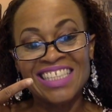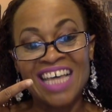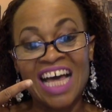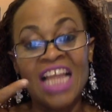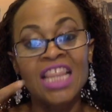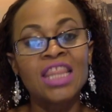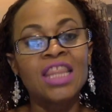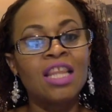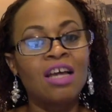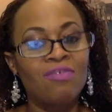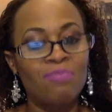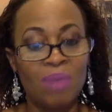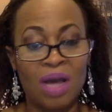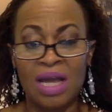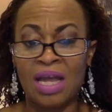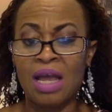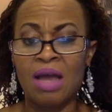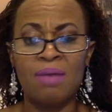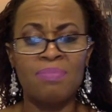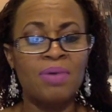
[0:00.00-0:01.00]
I love my
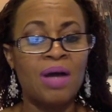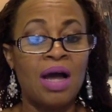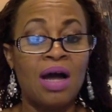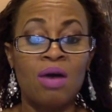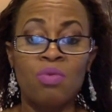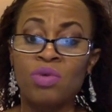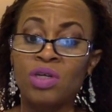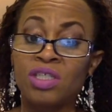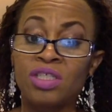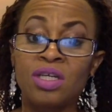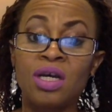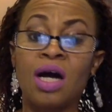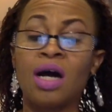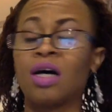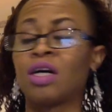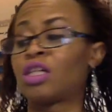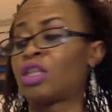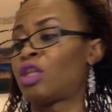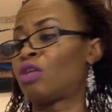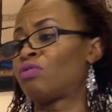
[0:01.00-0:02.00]
gap. I wouldn't
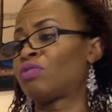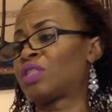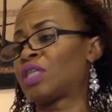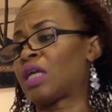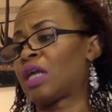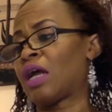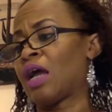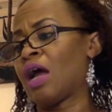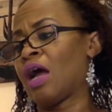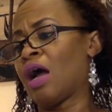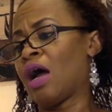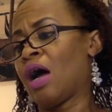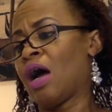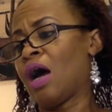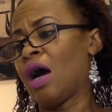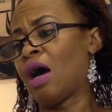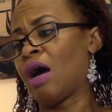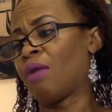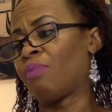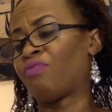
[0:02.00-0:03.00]
close it
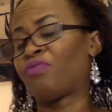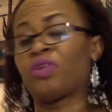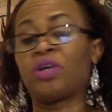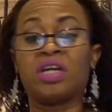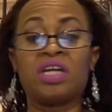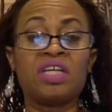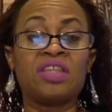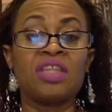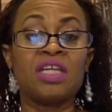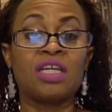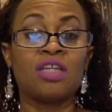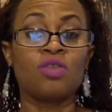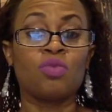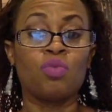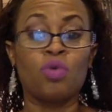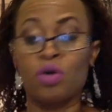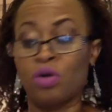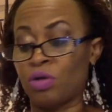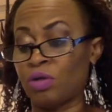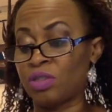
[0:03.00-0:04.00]
for anything in the
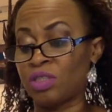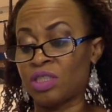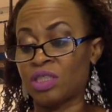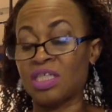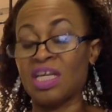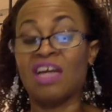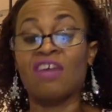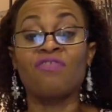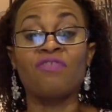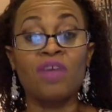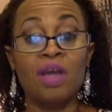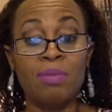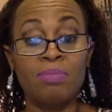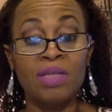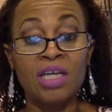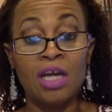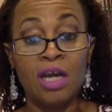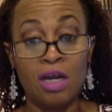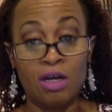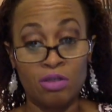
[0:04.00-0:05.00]
world. It's like a
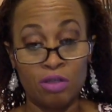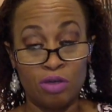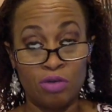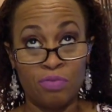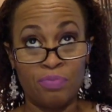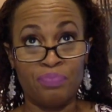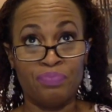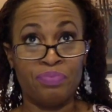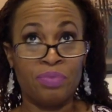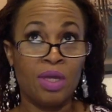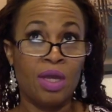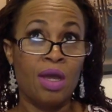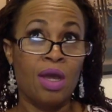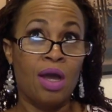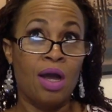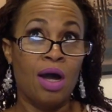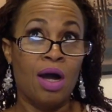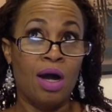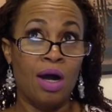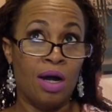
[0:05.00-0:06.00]
family heirloom.
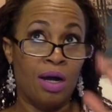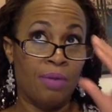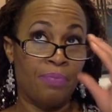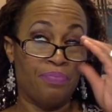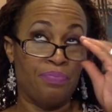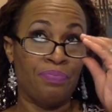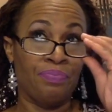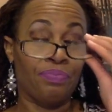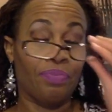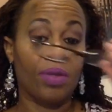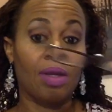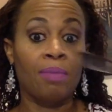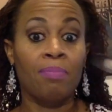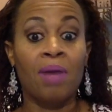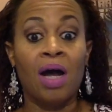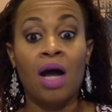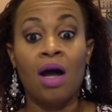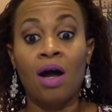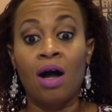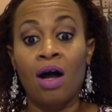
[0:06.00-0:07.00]

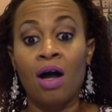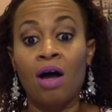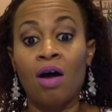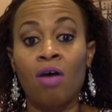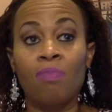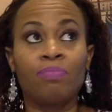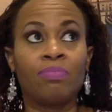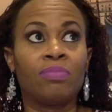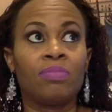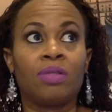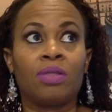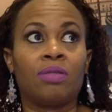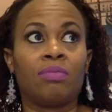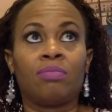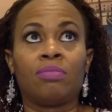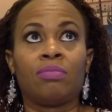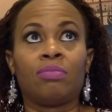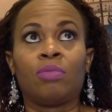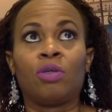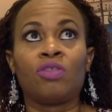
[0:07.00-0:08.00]
My aunt,
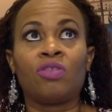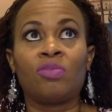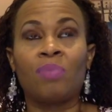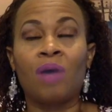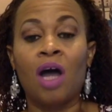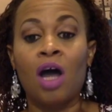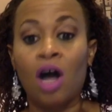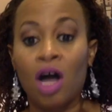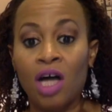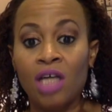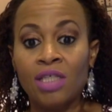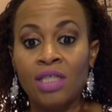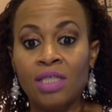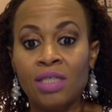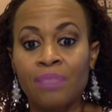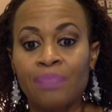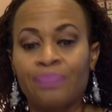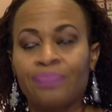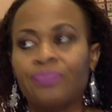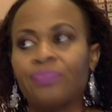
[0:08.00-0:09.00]
most of my
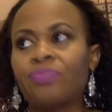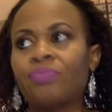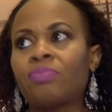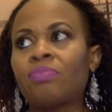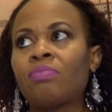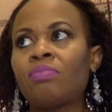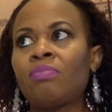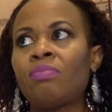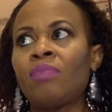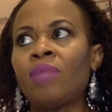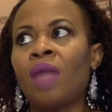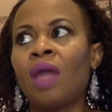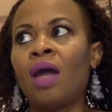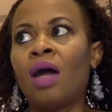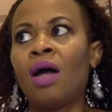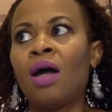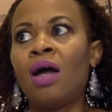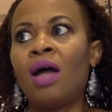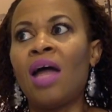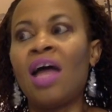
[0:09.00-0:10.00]
aunts
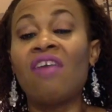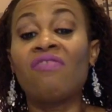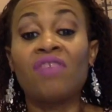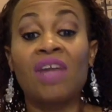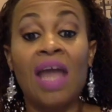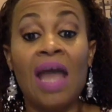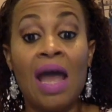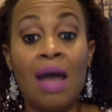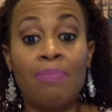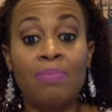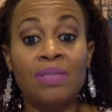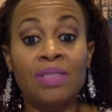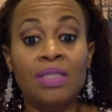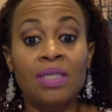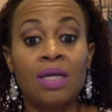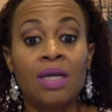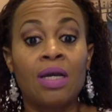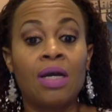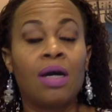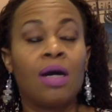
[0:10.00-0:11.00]
have gaps.
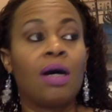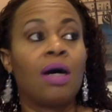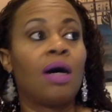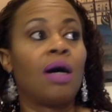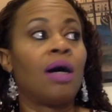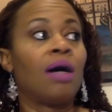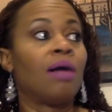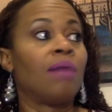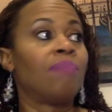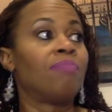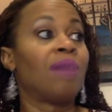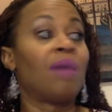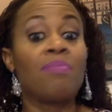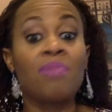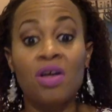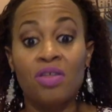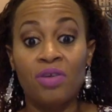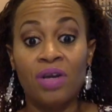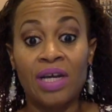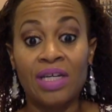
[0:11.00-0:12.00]
My
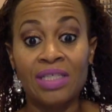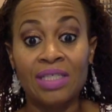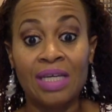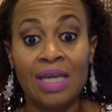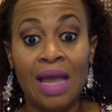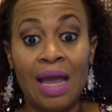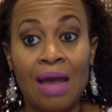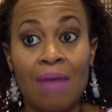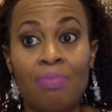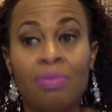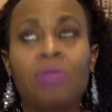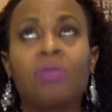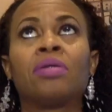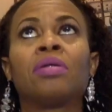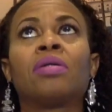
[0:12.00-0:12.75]
mother has a gap.